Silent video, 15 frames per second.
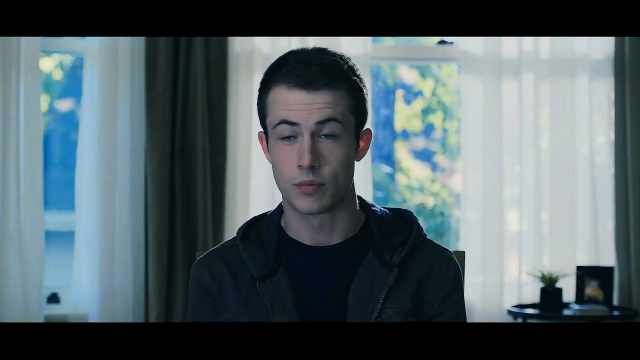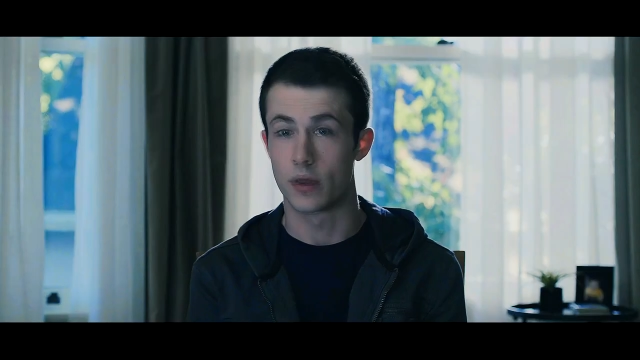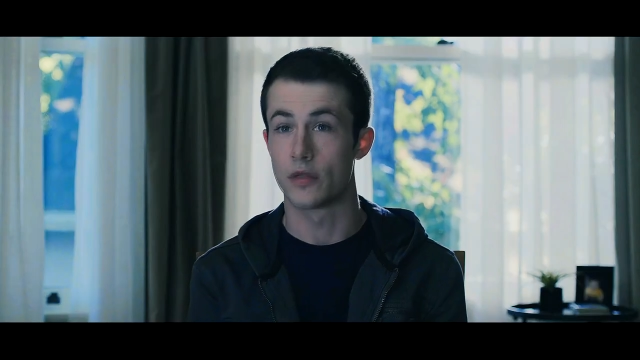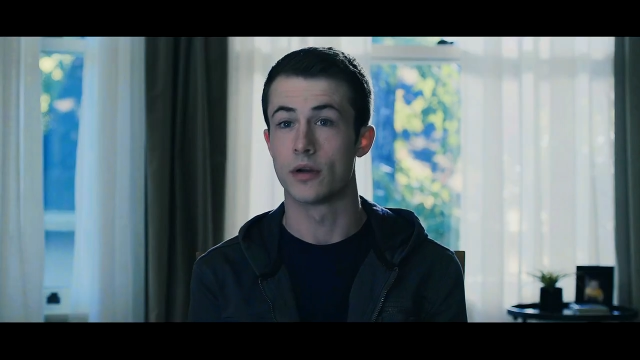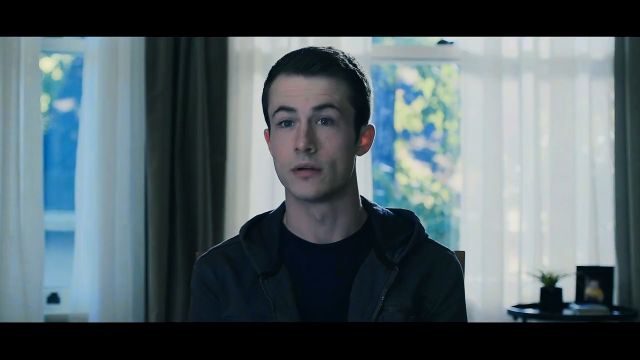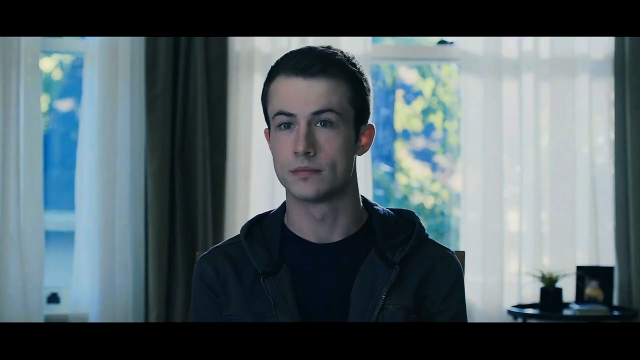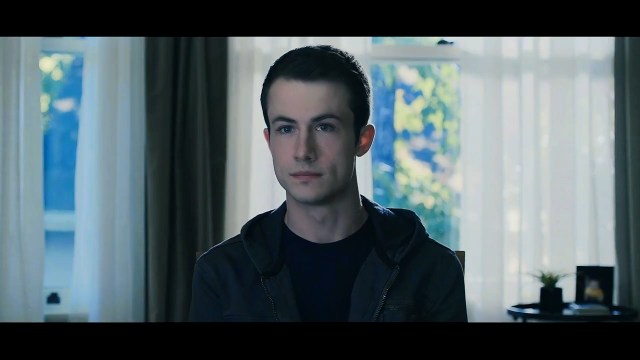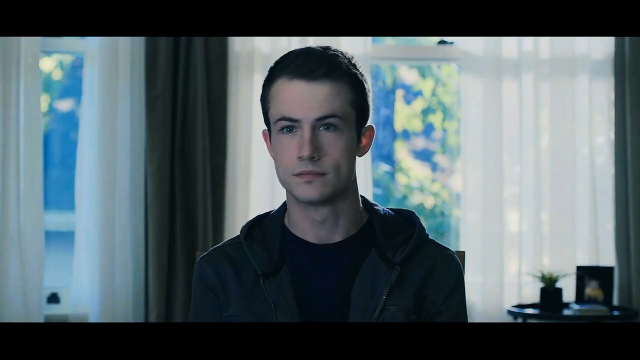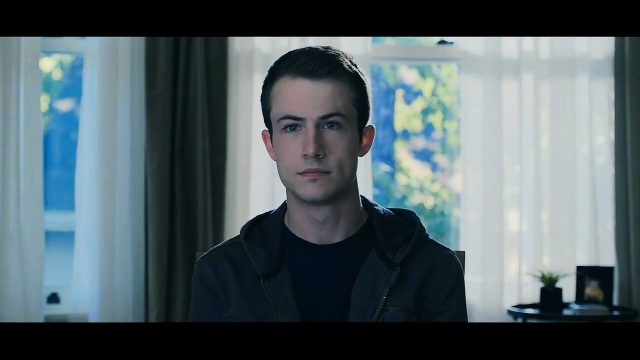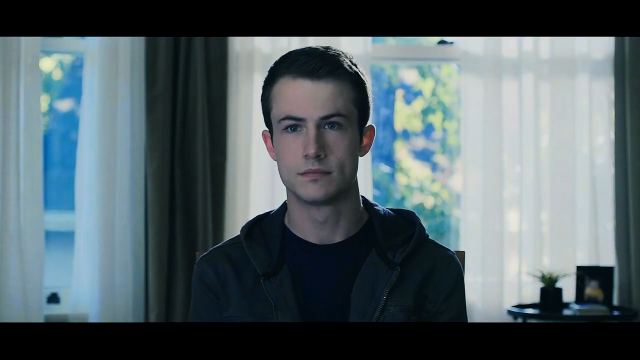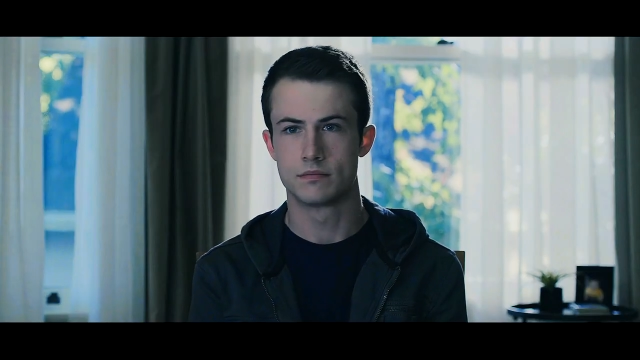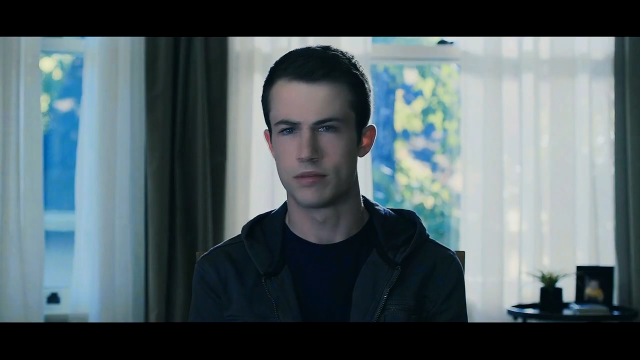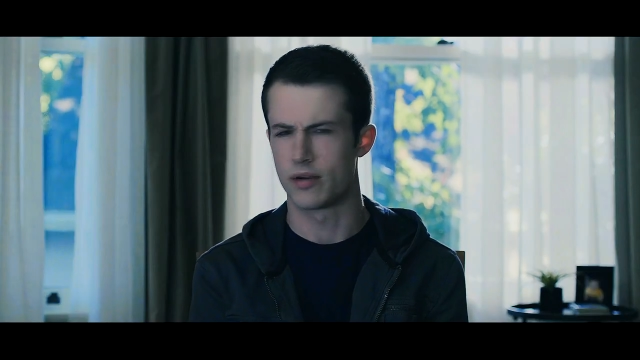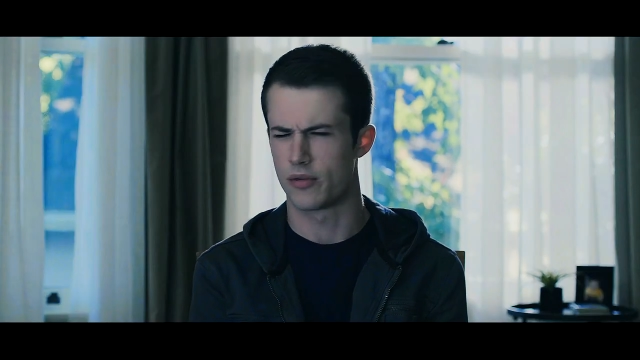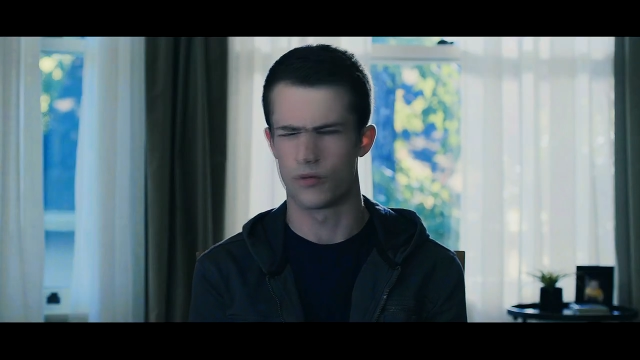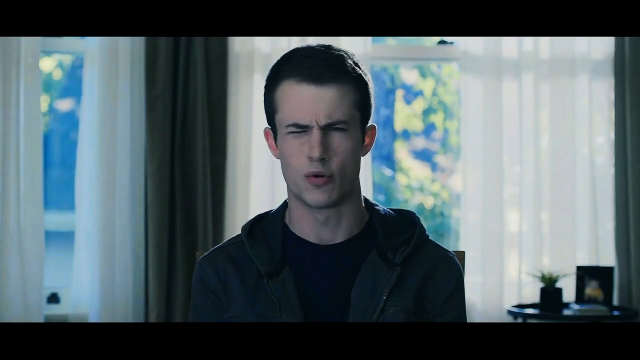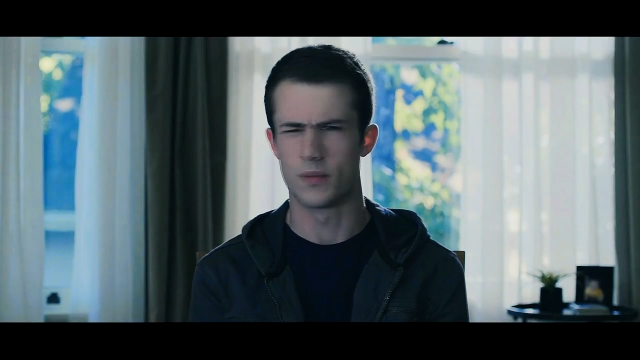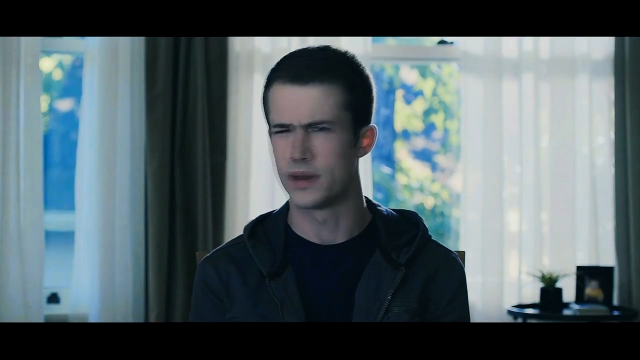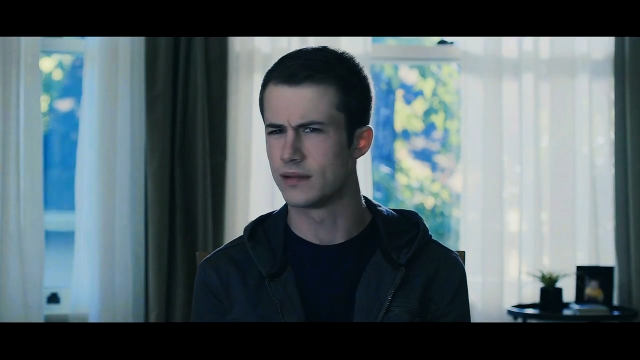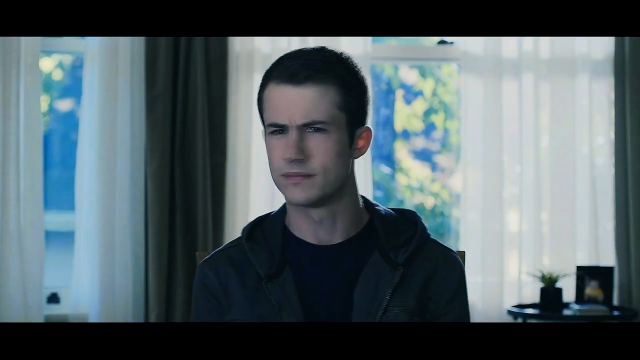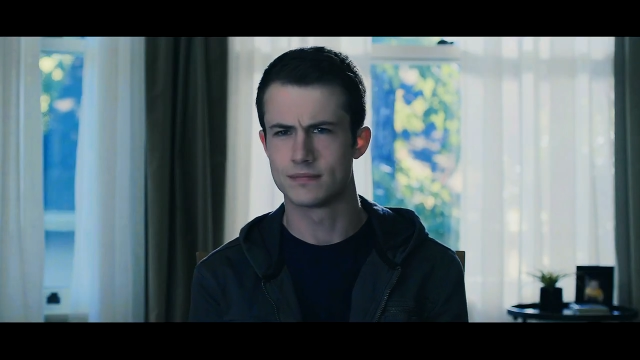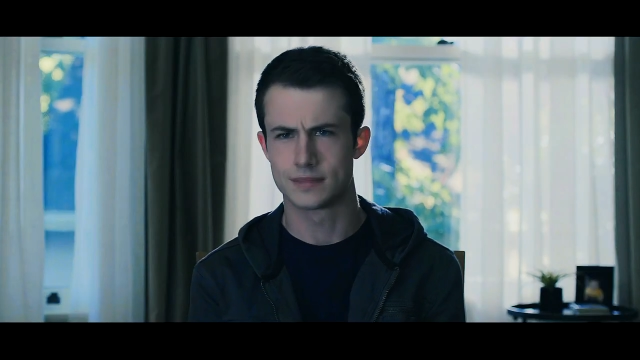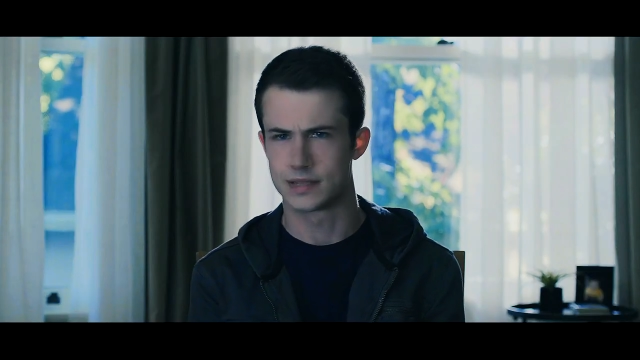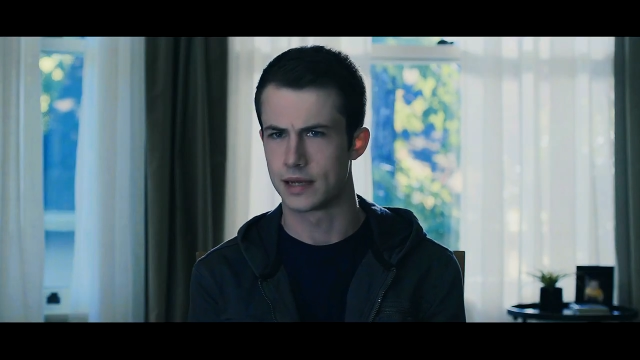Brother roommate